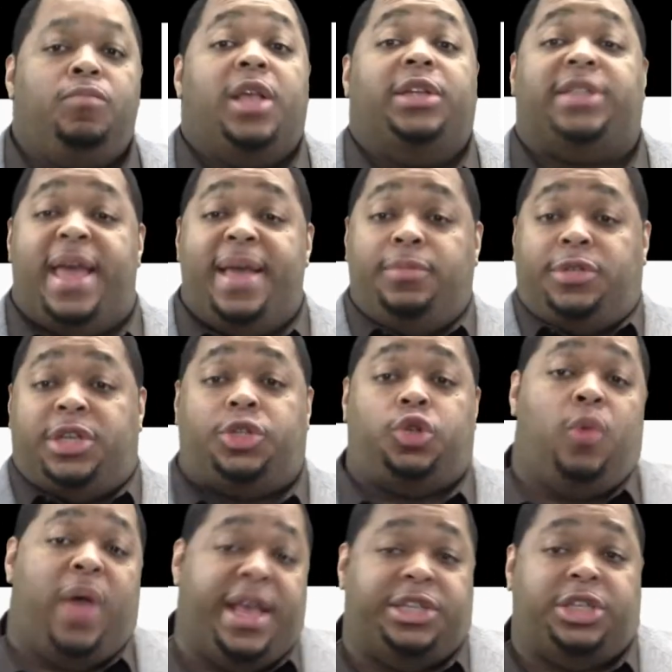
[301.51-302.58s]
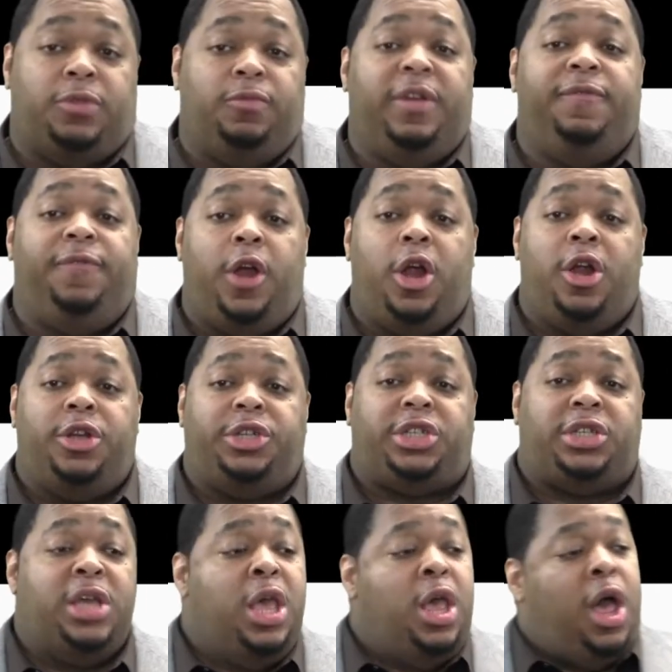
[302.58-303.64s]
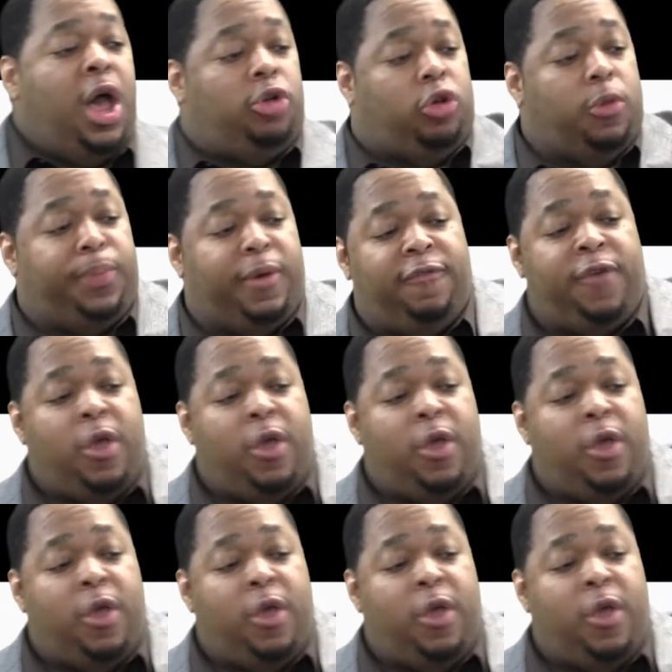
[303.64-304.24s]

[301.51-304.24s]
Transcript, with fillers: Same situation reversed. A group of